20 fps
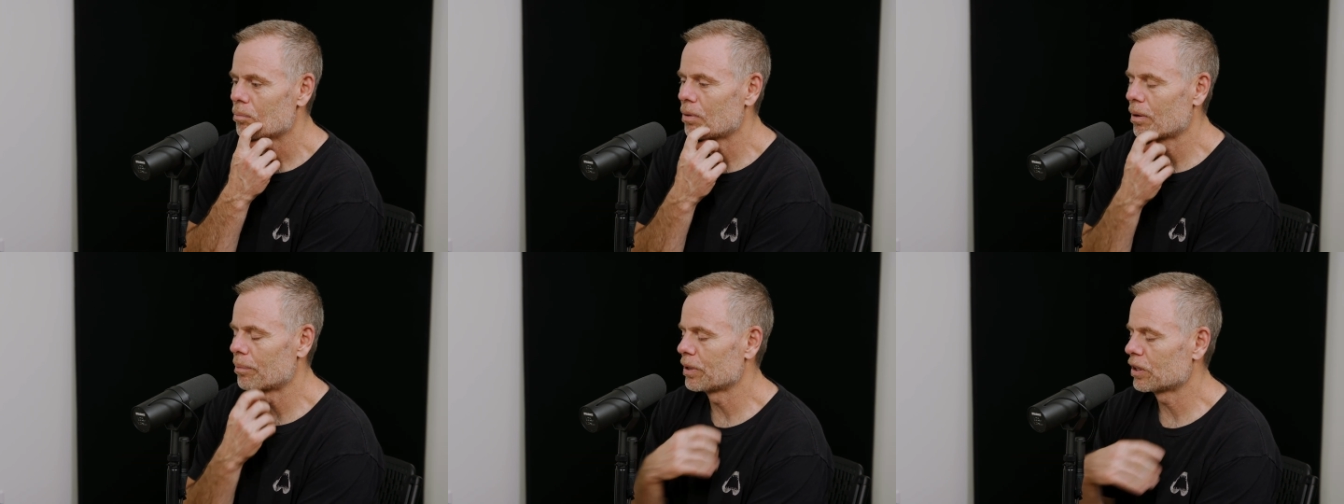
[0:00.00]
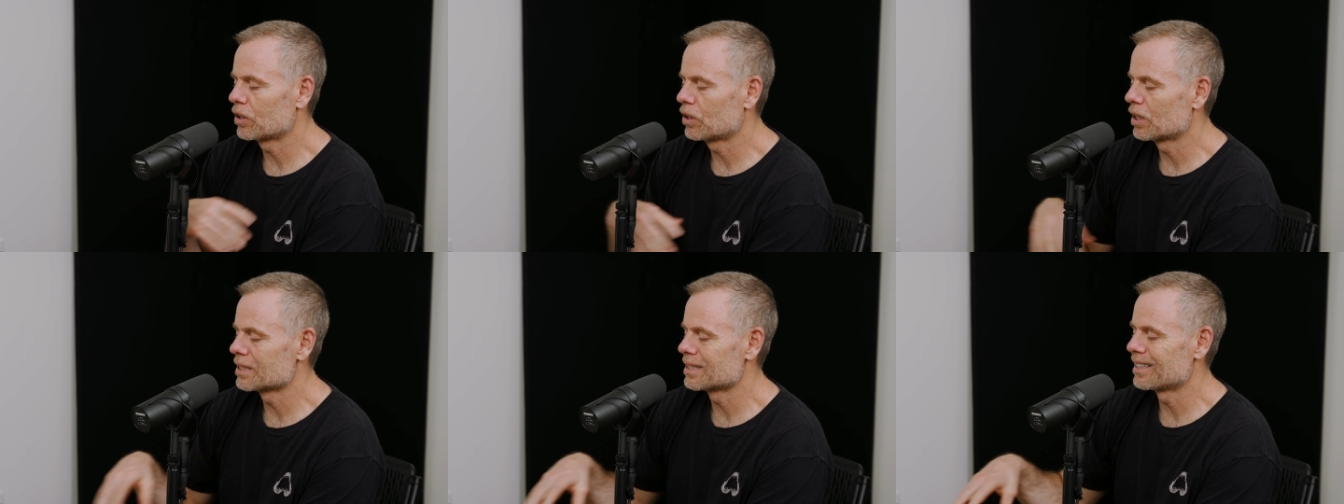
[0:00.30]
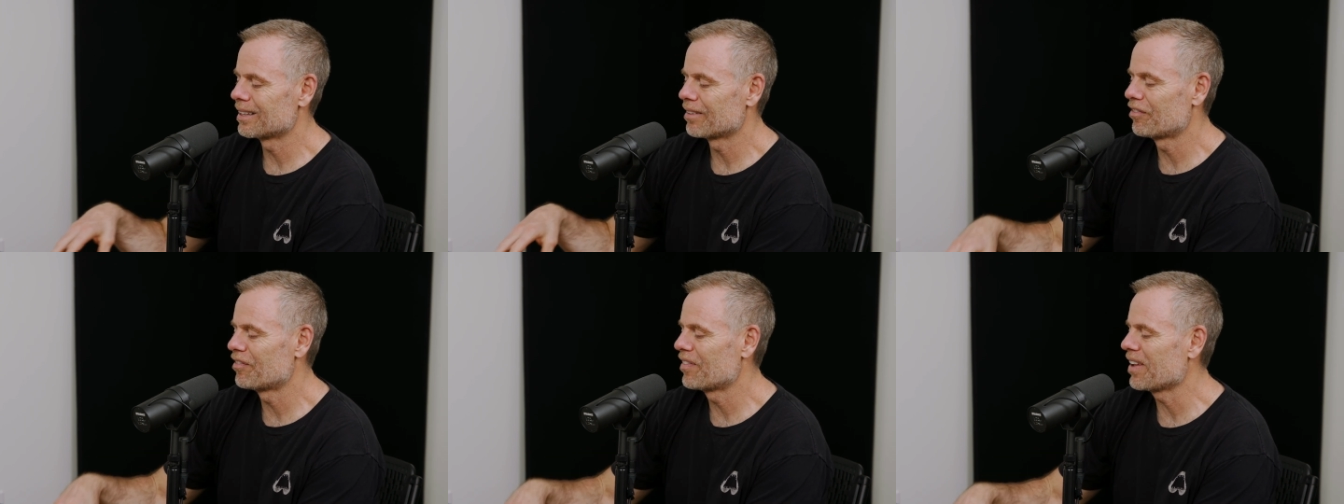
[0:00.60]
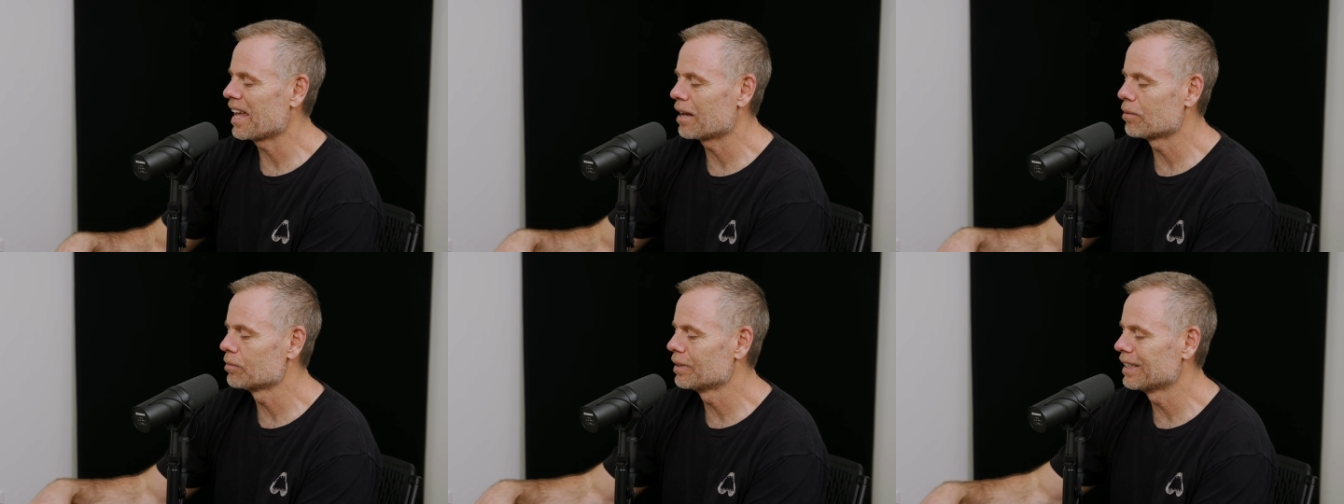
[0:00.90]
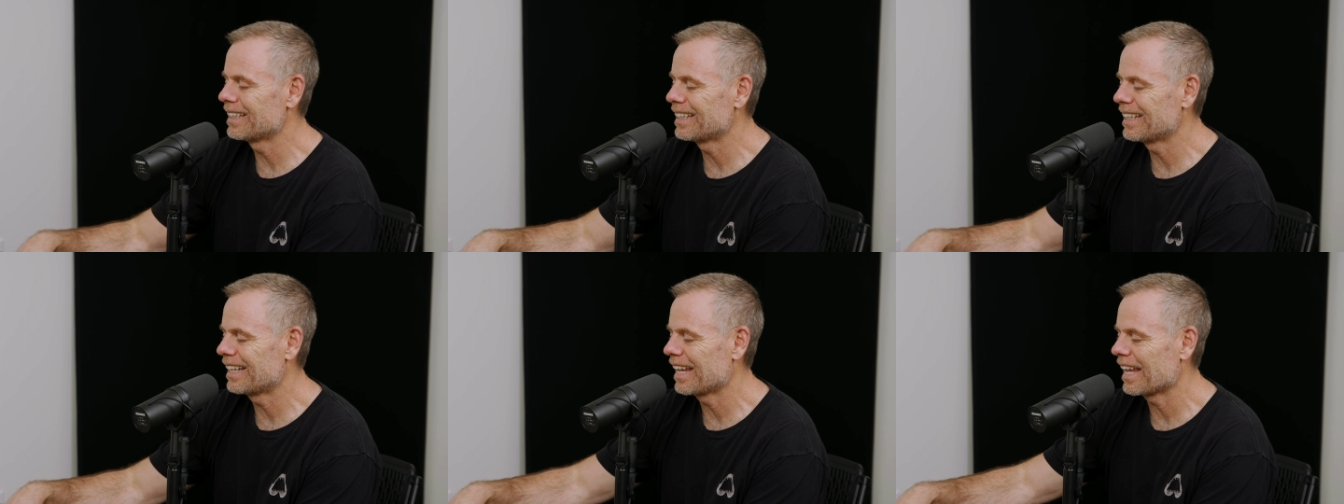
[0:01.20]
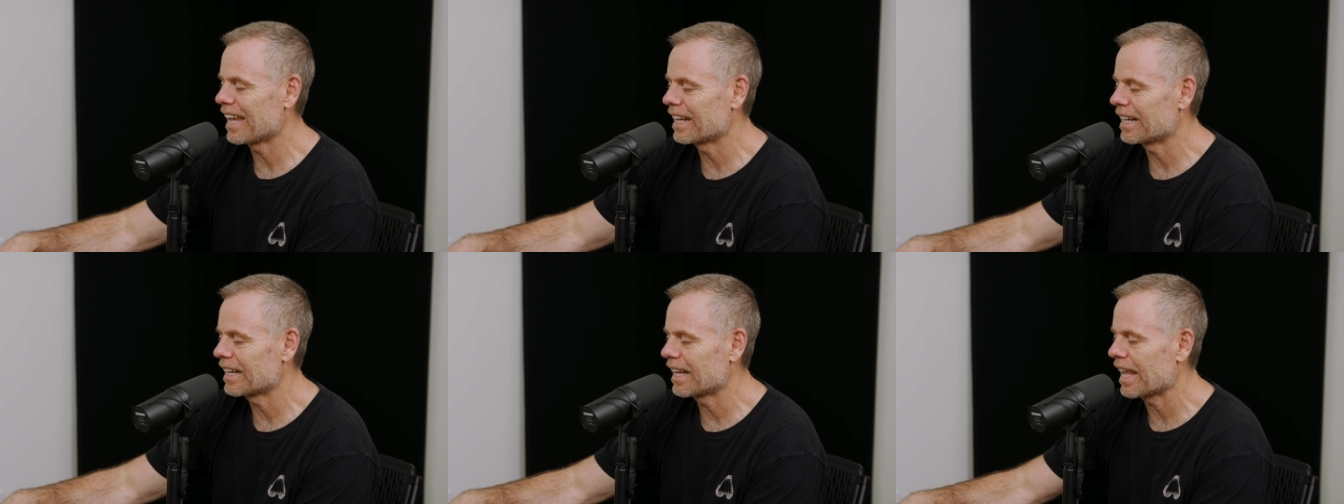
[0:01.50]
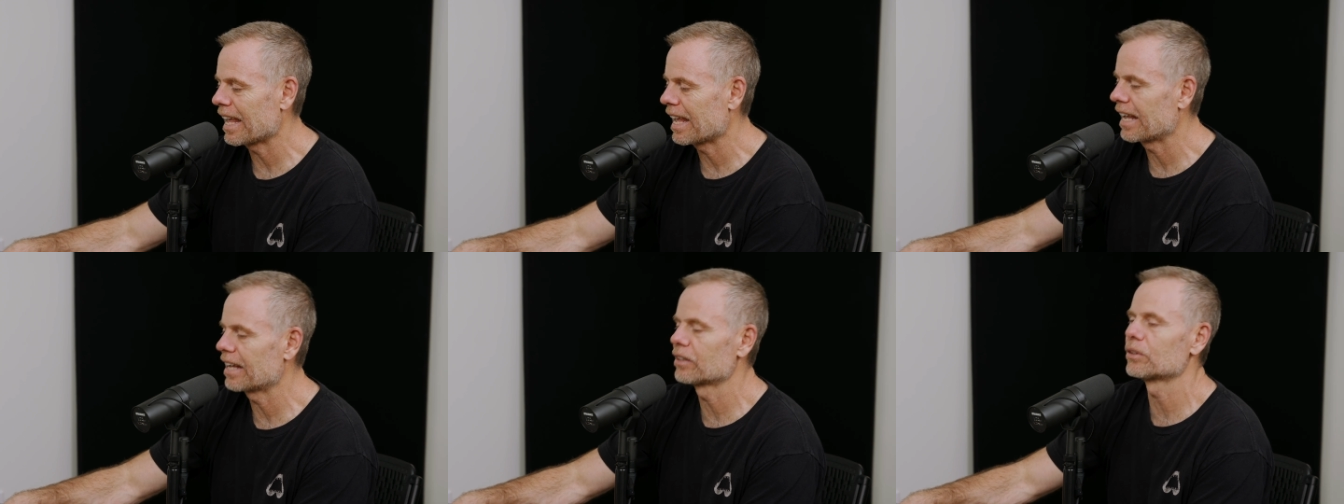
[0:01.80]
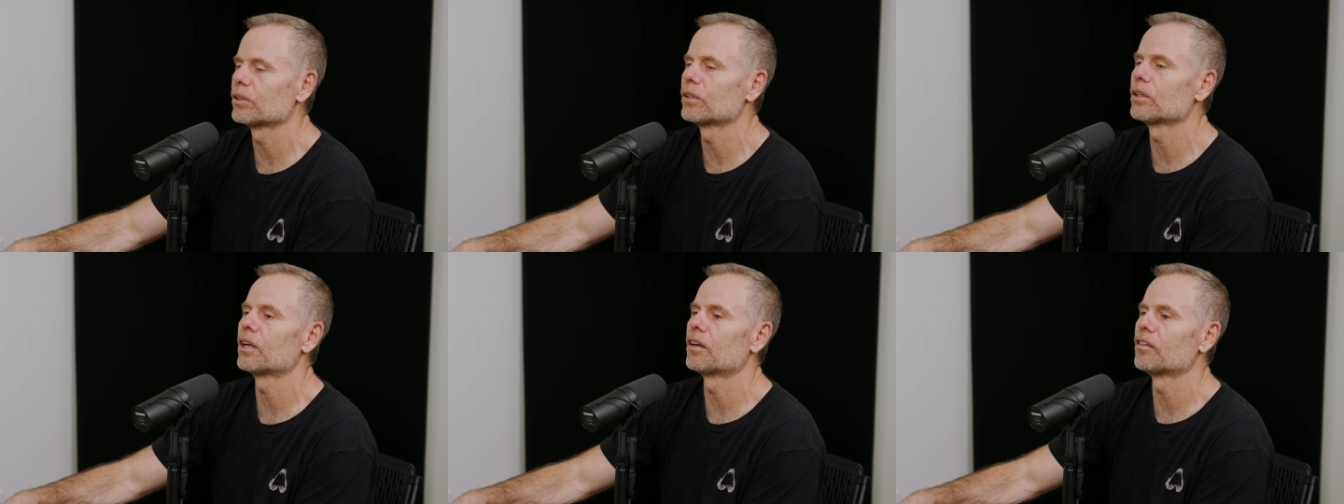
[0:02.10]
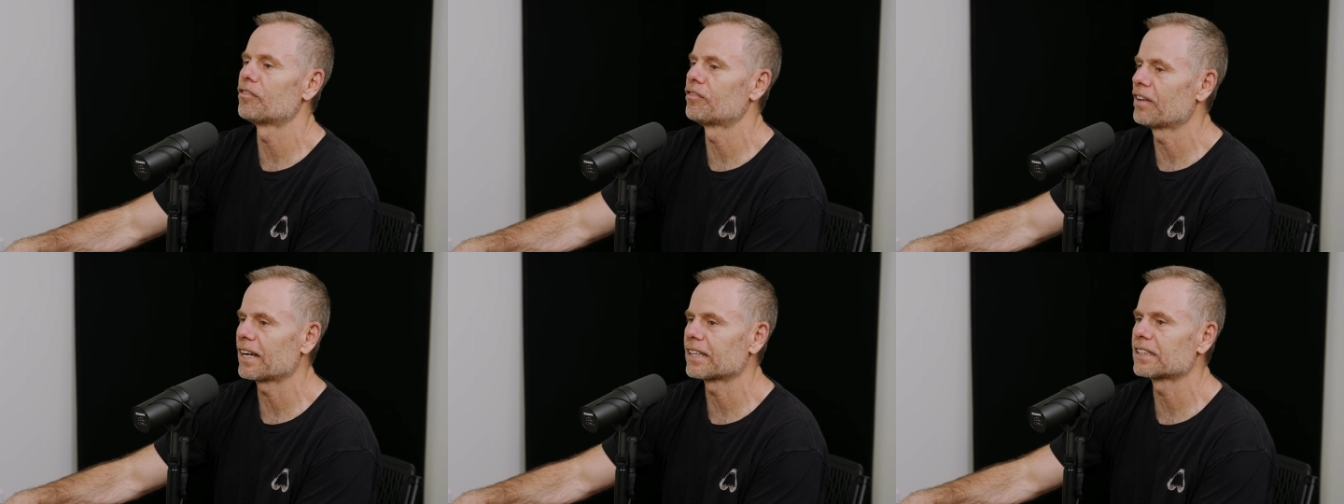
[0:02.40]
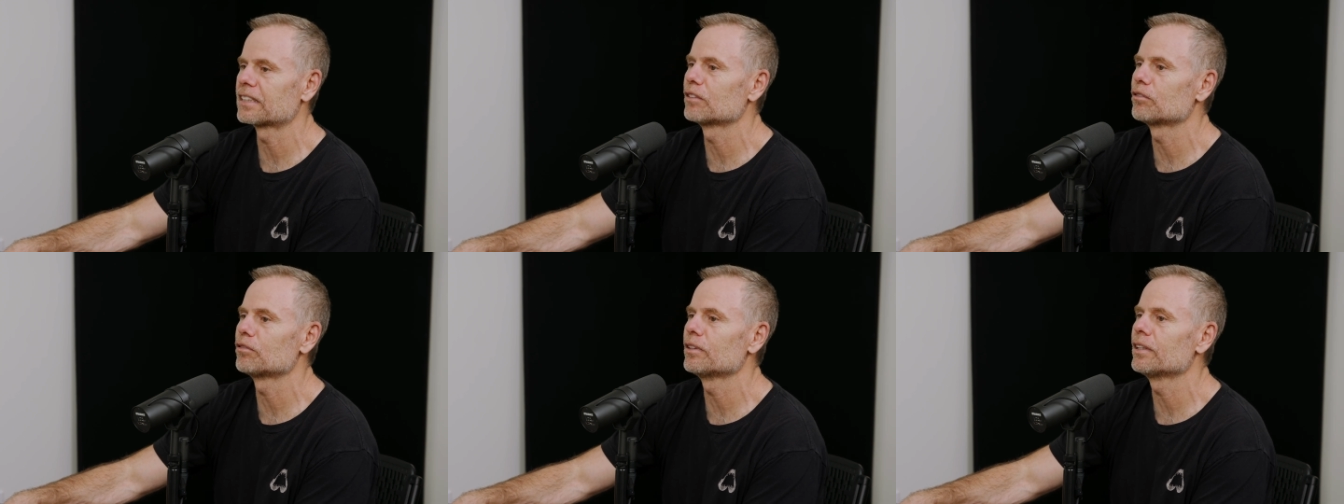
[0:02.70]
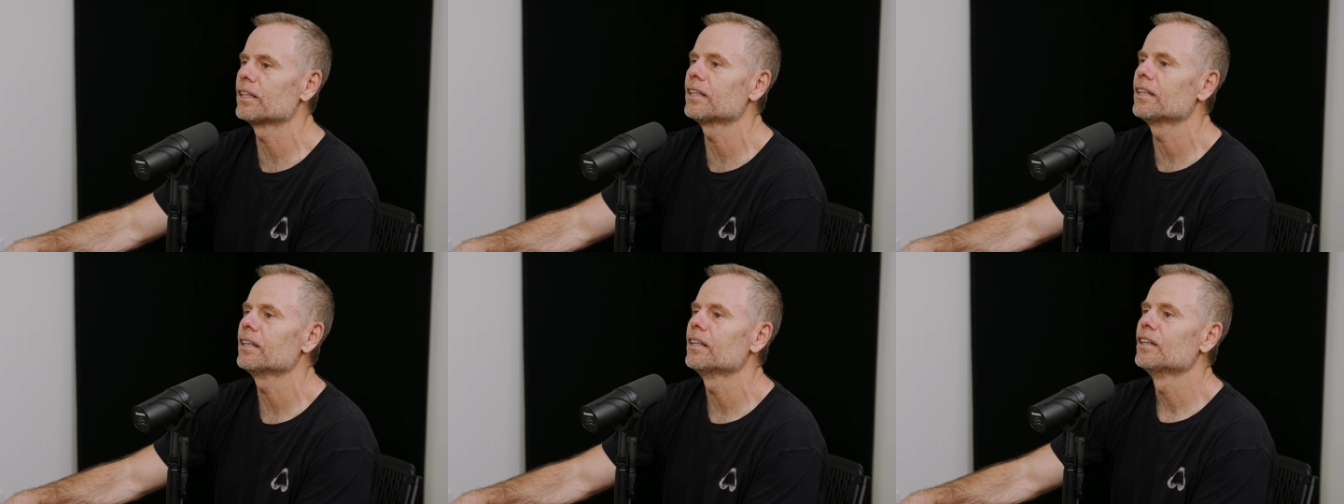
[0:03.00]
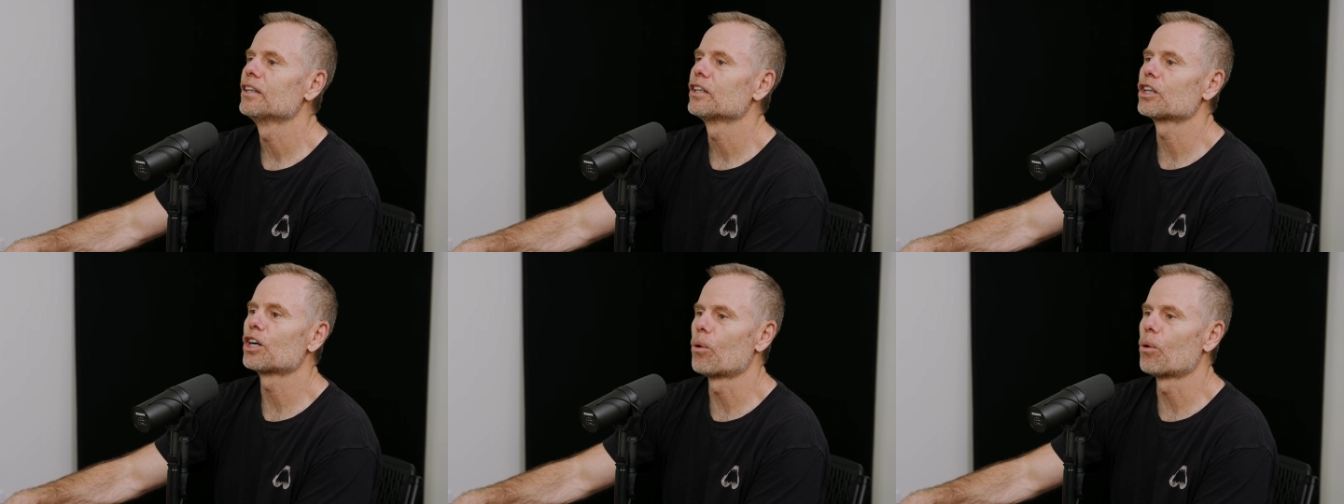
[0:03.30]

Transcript: but because the family can't handle effectively